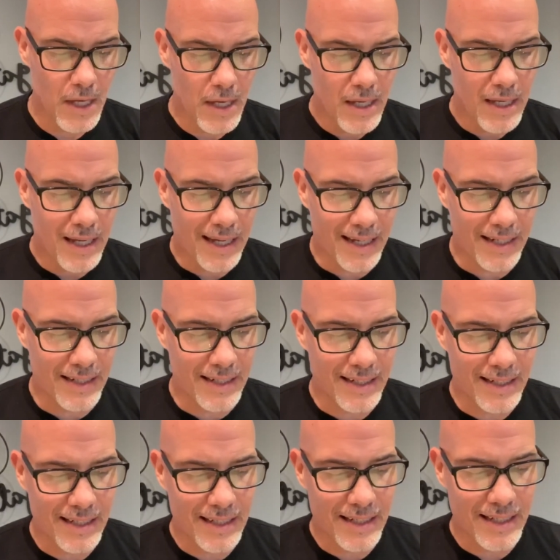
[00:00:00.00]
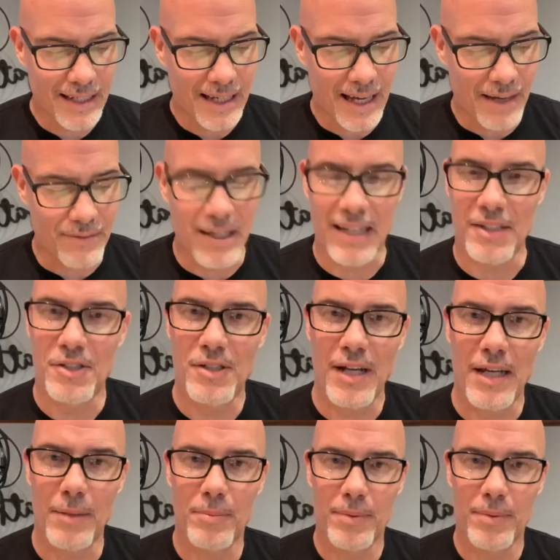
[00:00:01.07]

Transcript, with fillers: And I've got to shape